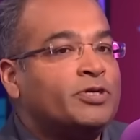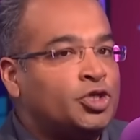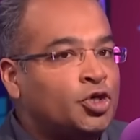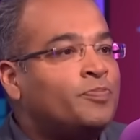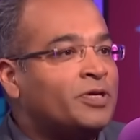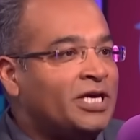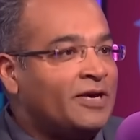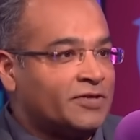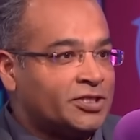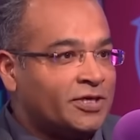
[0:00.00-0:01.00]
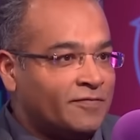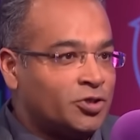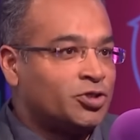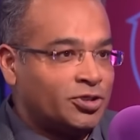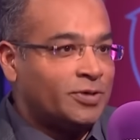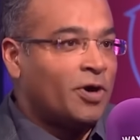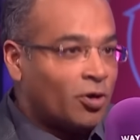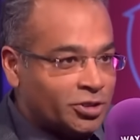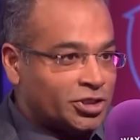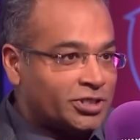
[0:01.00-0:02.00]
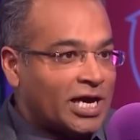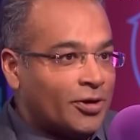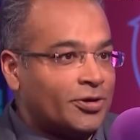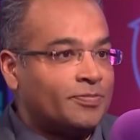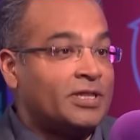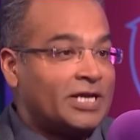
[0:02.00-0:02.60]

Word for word: do you believe, as an evolutionary biologist now, that, that